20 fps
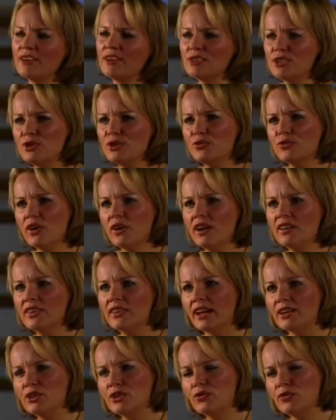how do you
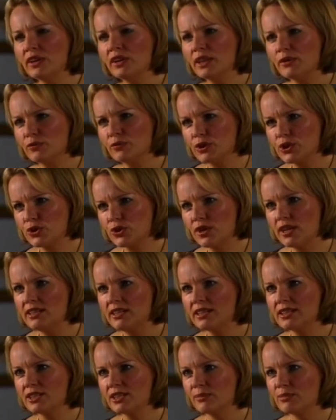find that? Do you find that
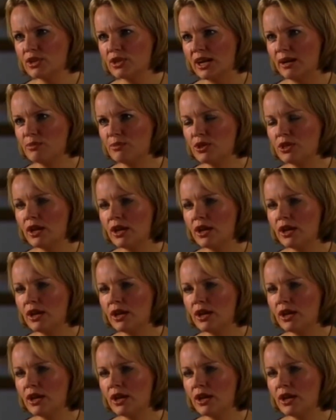frustrating sometimes?